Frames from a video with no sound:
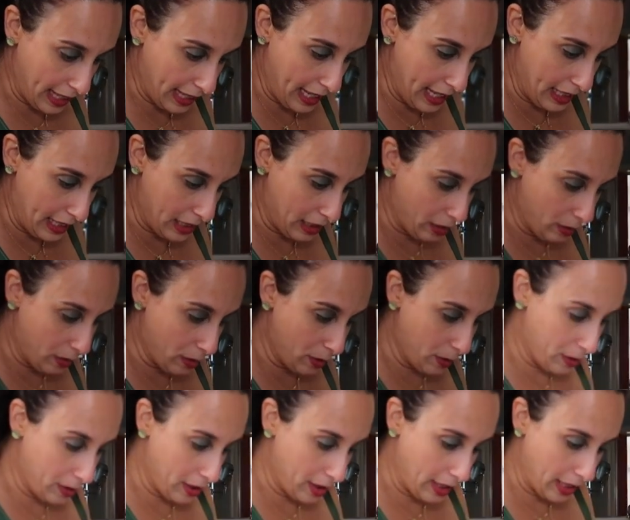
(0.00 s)
leggings and all
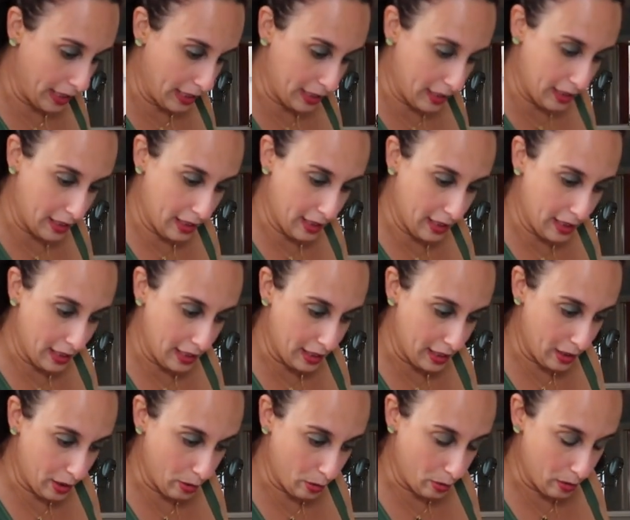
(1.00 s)
sorts of things.
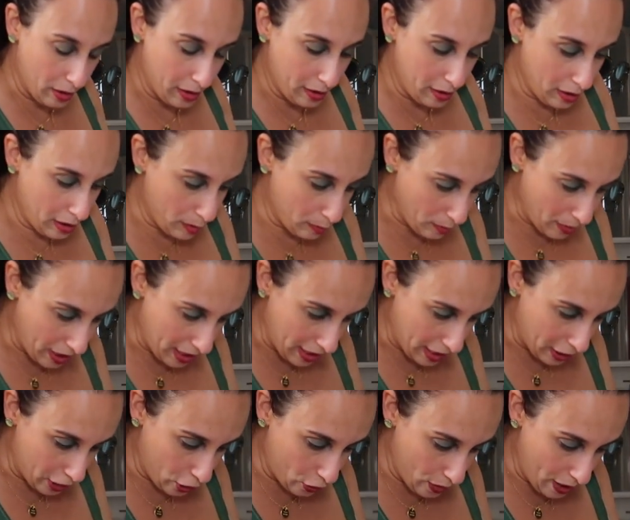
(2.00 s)
So this is my
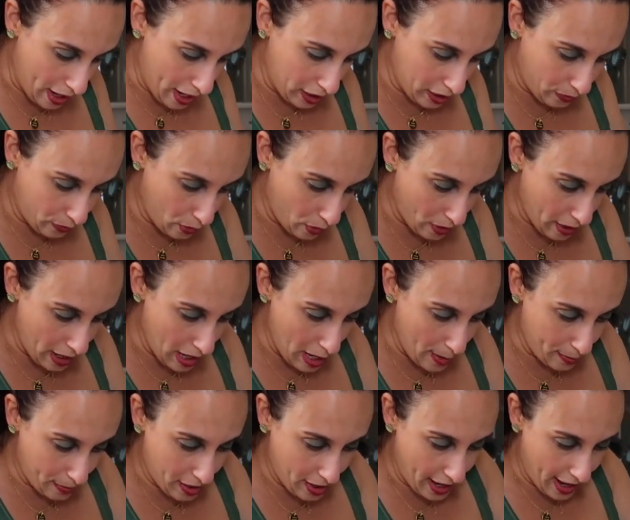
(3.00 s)
dress for
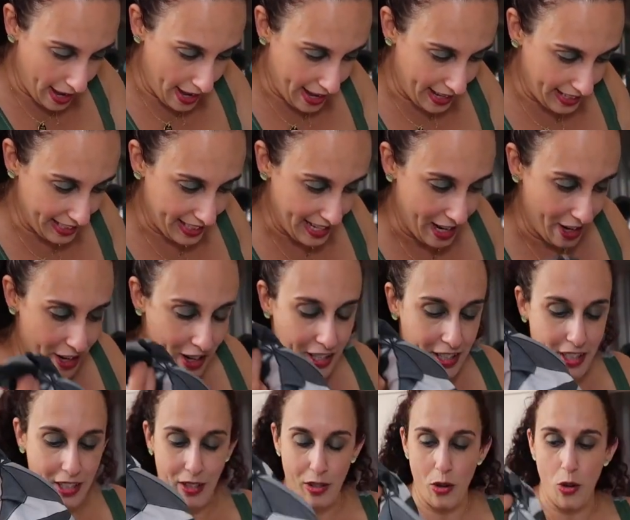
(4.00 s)
Epcot.
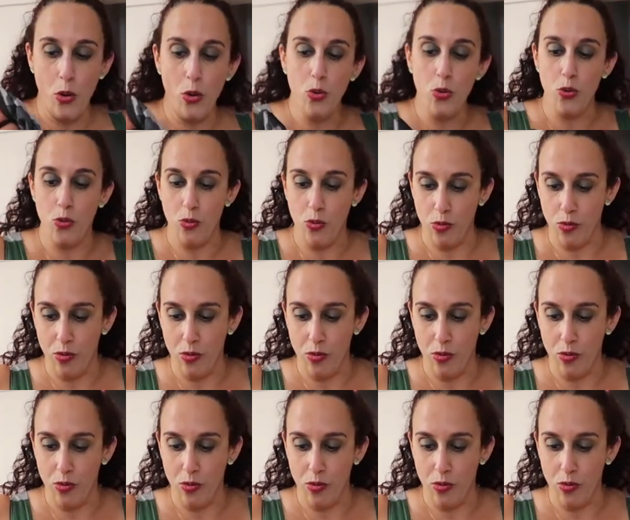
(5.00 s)
This is cool.